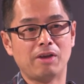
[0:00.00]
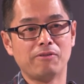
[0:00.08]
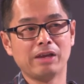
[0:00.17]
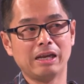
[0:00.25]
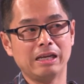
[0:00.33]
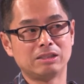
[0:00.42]
I
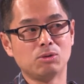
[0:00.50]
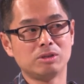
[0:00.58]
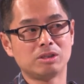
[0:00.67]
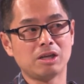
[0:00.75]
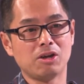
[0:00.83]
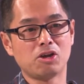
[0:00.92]
think it's
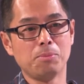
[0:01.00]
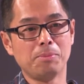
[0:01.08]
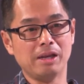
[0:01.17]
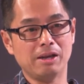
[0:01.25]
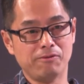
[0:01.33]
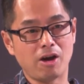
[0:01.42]
also could be
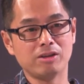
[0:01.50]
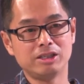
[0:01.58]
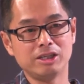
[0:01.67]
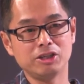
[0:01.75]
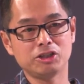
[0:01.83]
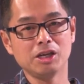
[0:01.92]
an
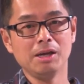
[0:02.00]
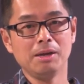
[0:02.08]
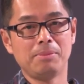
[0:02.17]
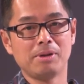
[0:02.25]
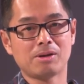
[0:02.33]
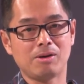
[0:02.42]
advantage
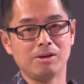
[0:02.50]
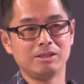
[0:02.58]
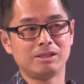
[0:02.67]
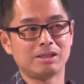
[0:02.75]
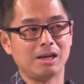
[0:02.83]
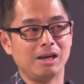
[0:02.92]

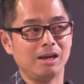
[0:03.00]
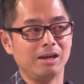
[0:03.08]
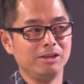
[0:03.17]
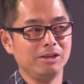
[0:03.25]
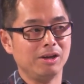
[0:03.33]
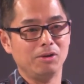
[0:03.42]
because uh,
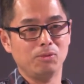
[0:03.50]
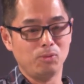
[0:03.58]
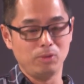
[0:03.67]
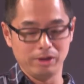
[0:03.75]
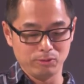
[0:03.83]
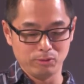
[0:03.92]
you know
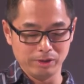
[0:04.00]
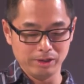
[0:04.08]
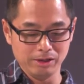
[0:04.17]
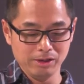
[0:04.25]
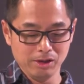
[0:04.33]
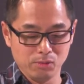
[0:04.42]
we,
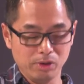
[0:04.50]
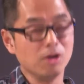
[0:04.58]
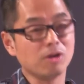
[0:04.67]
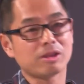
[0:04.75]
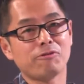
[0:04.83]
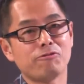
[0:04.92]
we, we
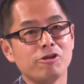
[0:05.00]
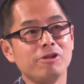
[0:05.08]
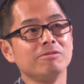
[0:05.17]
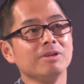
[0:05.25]
look different